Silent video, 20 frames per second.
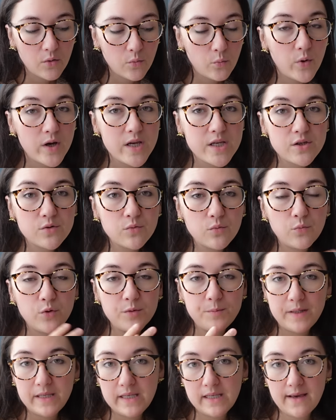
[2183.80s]
which
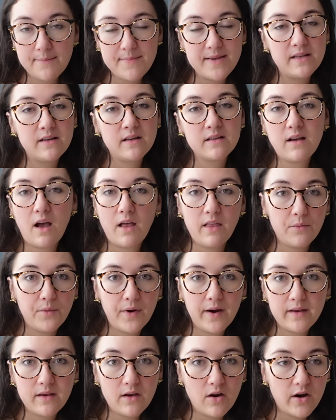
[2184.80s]
would be, I mean, it's
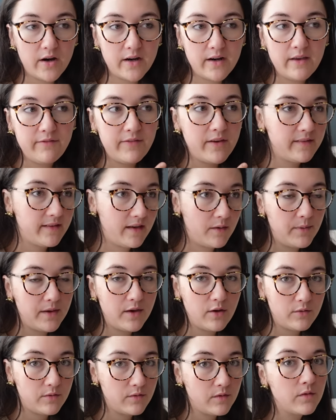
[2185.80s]
colourwork yarn. It feels like it'd
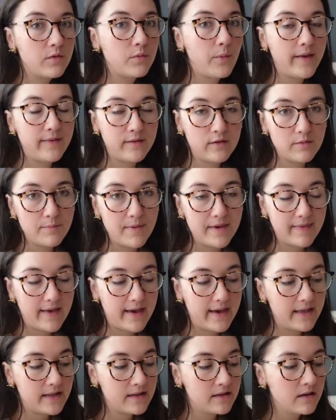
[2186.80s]
be a good sweater to make
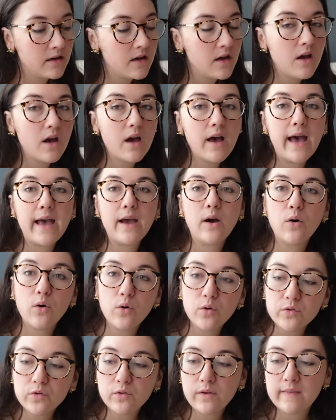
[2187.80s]
that in. I
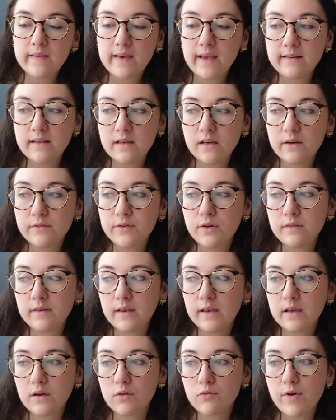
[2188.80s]
also like the idea of
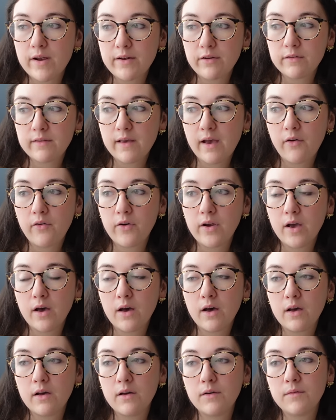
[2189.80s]
using
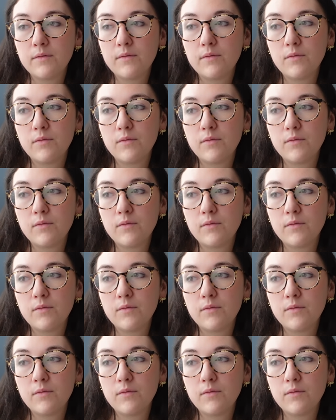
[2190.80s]
Retrosaria